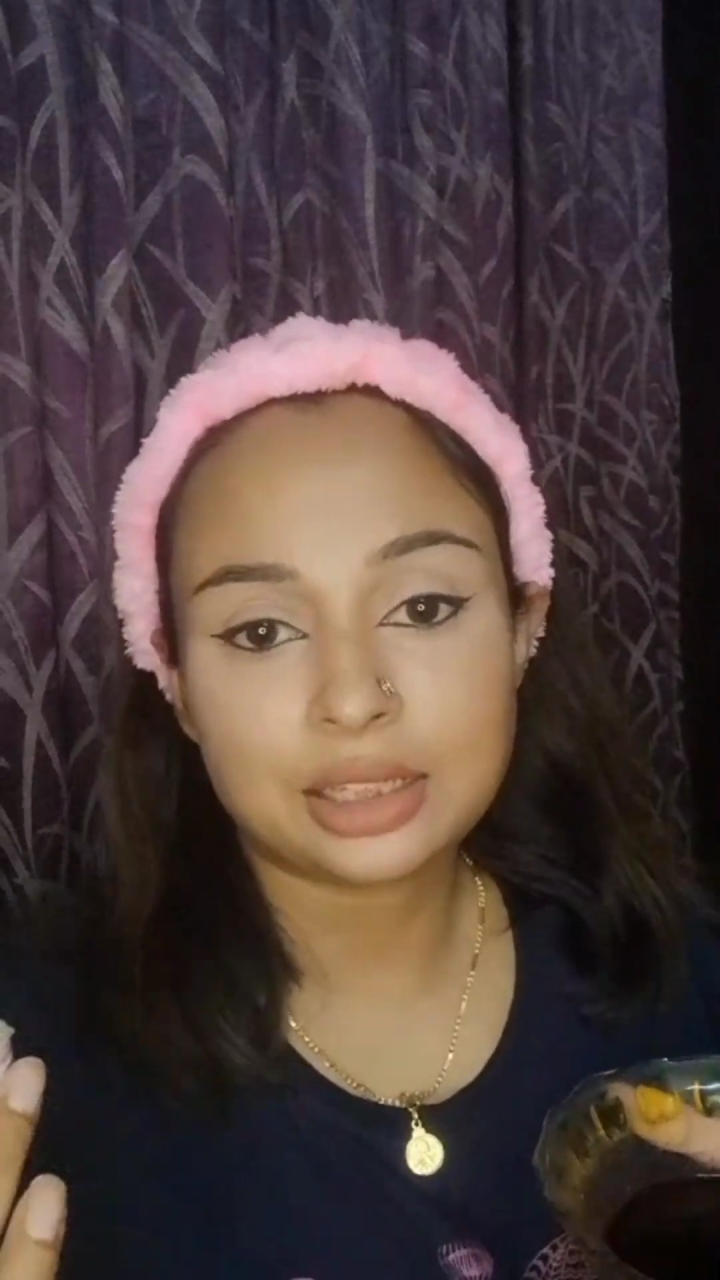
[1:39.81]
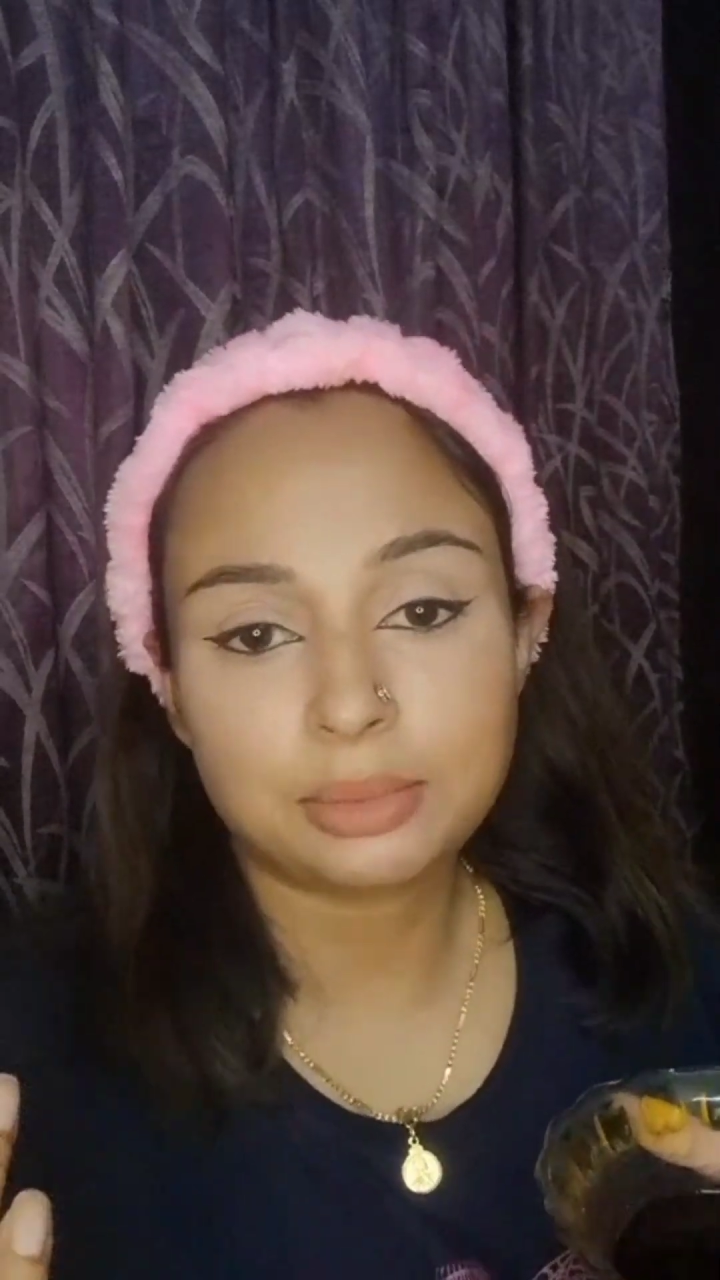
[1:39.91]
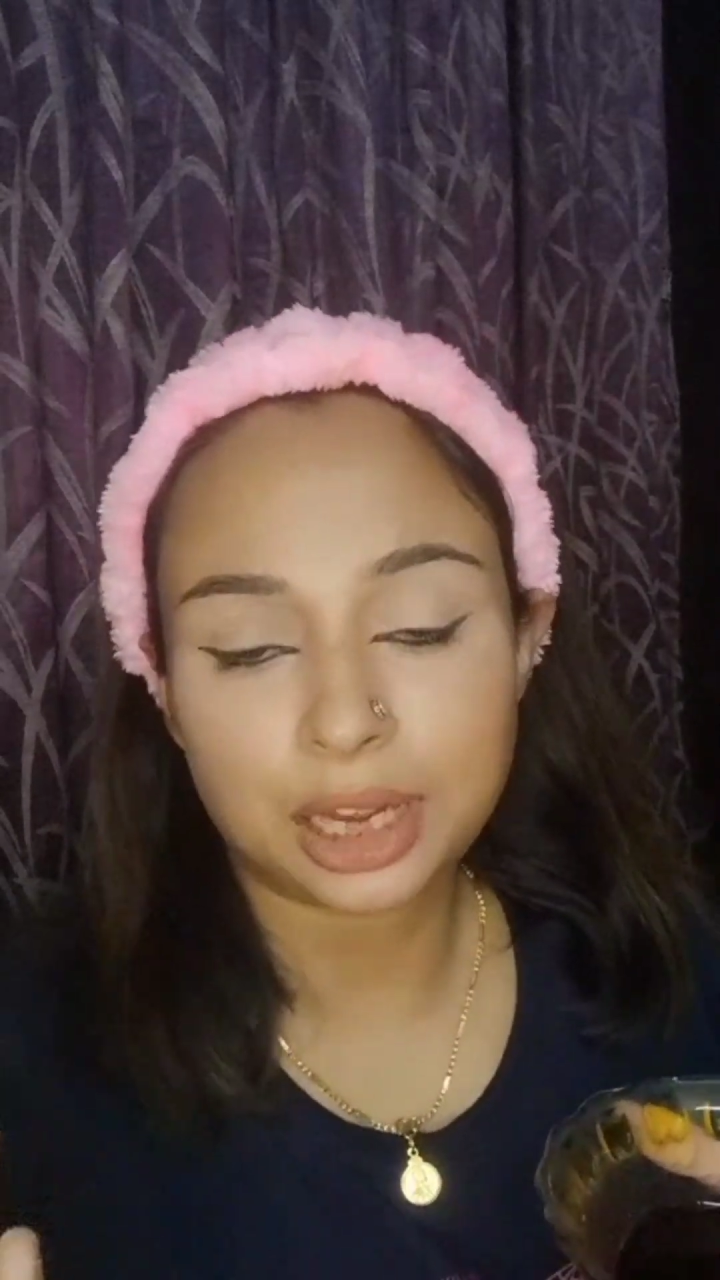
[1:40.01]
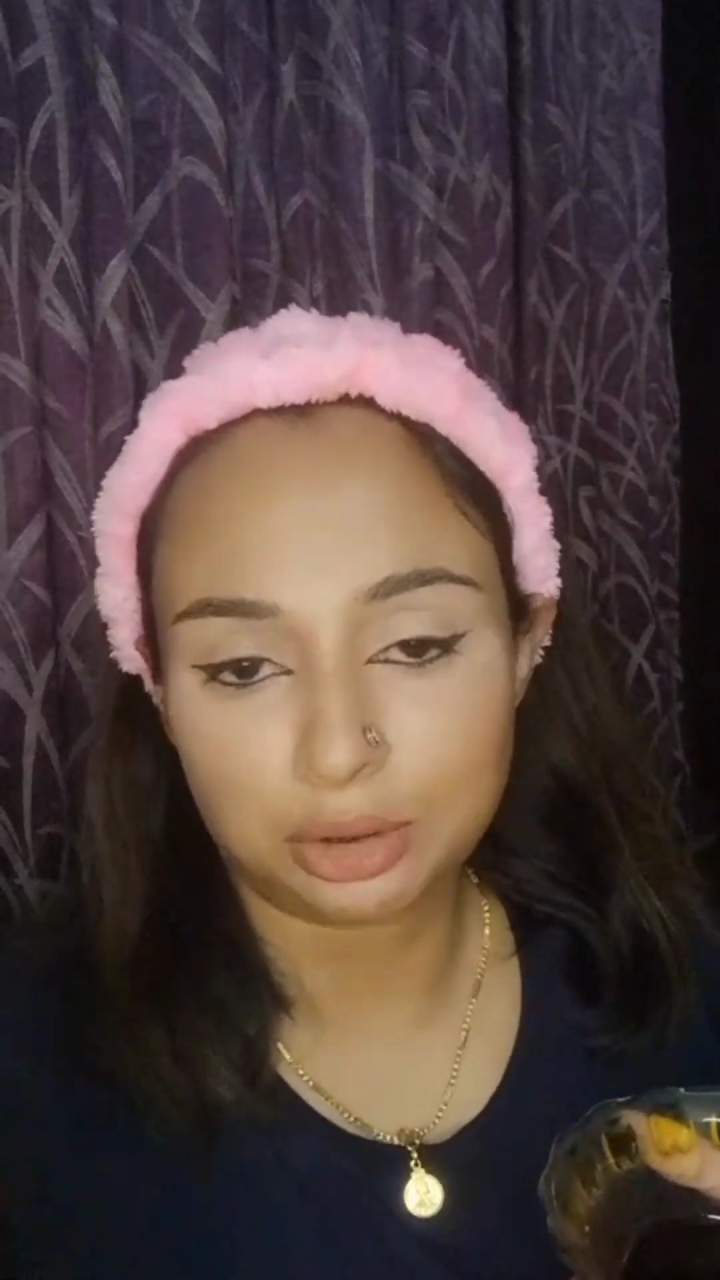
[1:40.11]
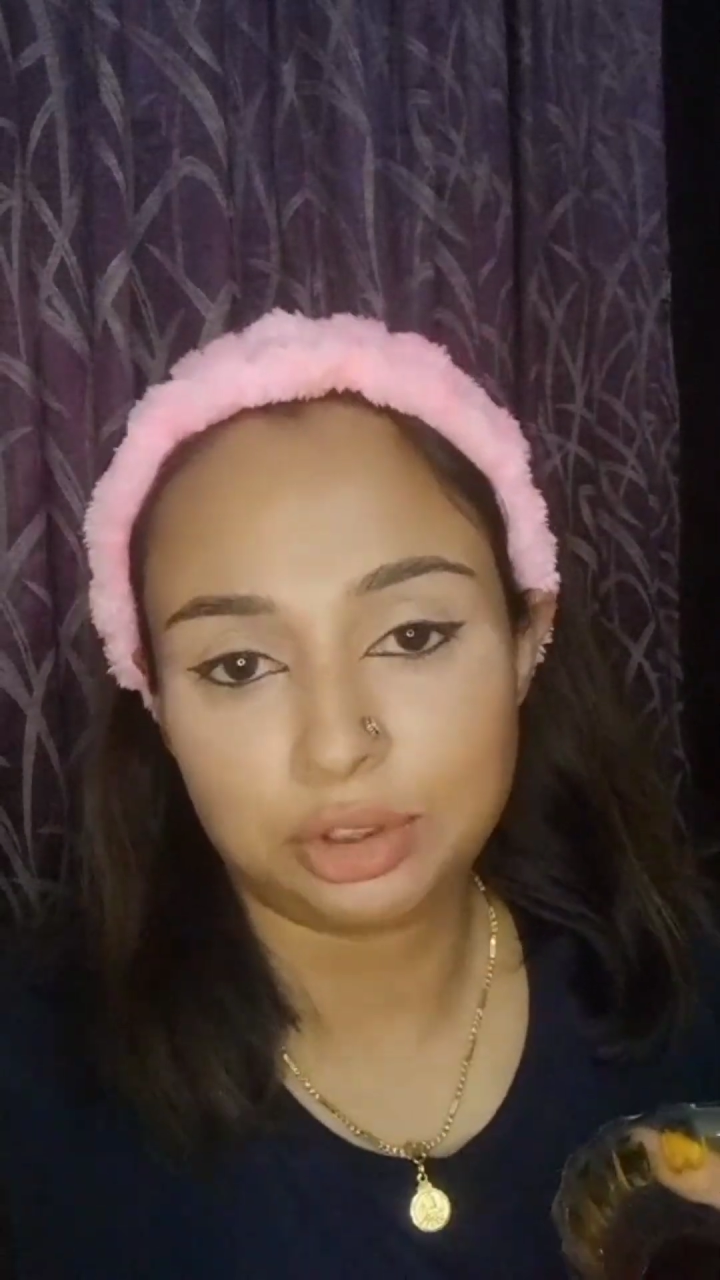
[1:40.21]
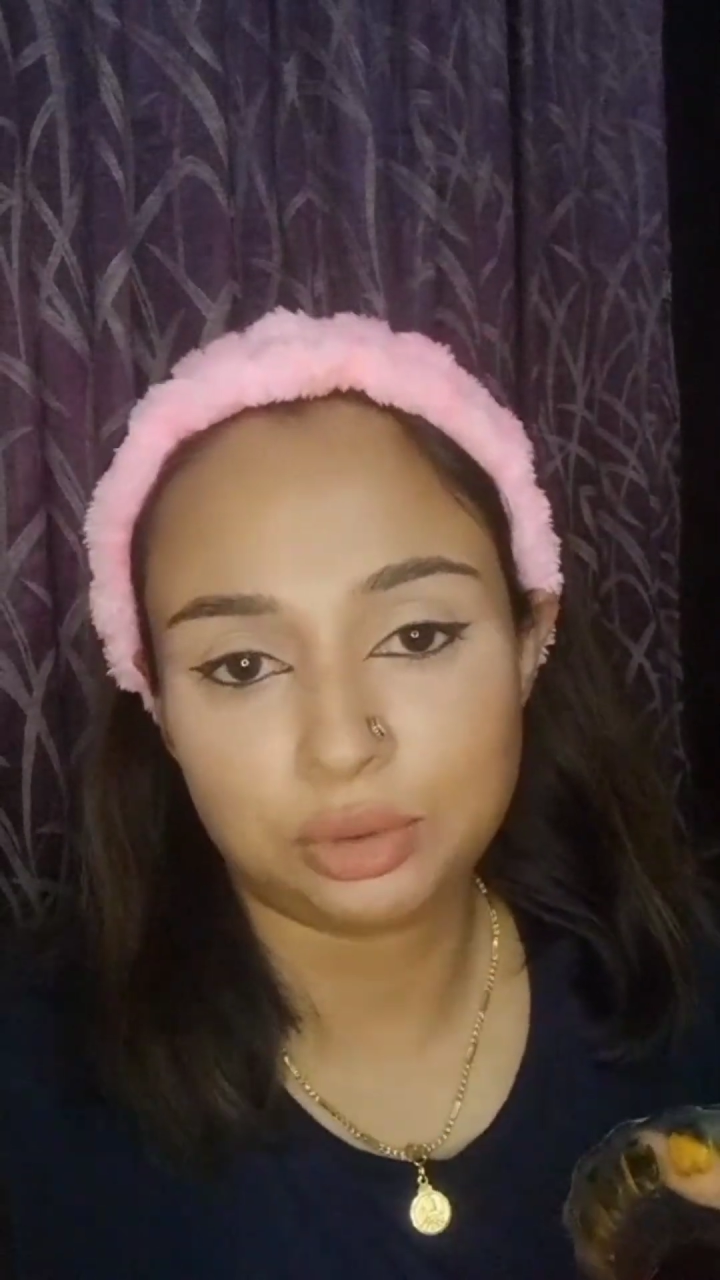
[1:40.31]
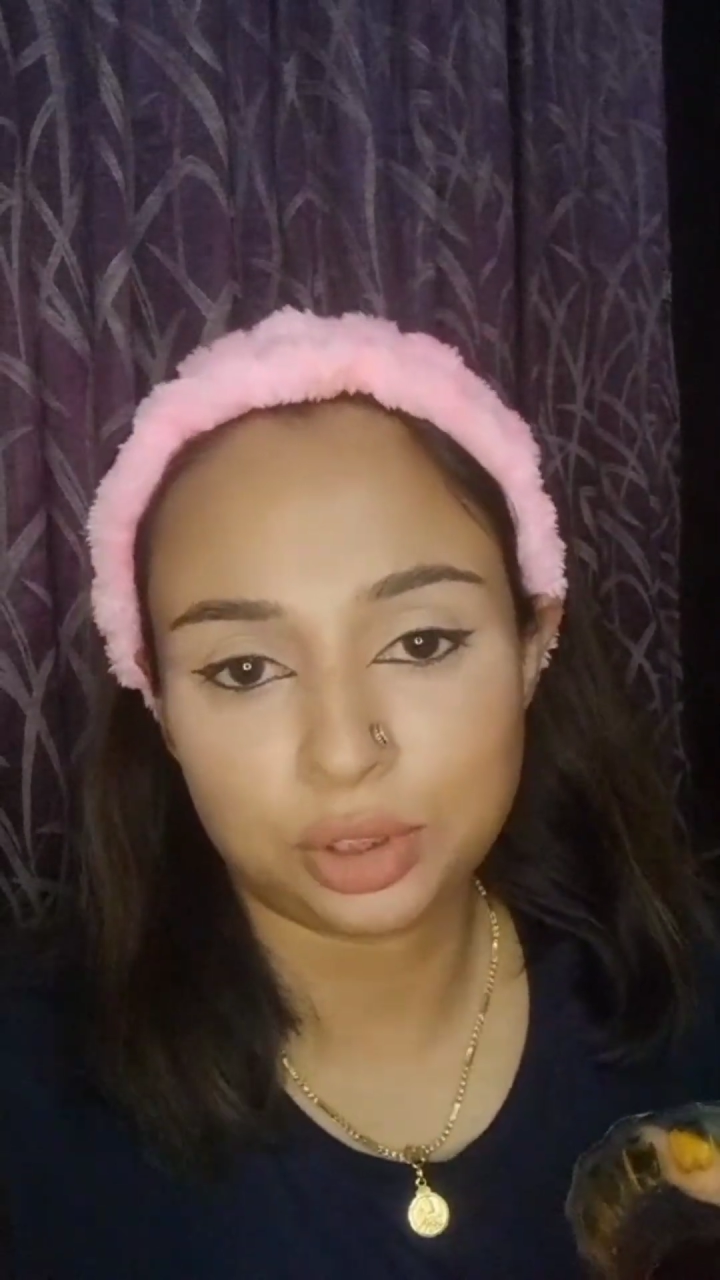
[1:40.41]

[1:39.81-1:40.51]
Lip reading: amount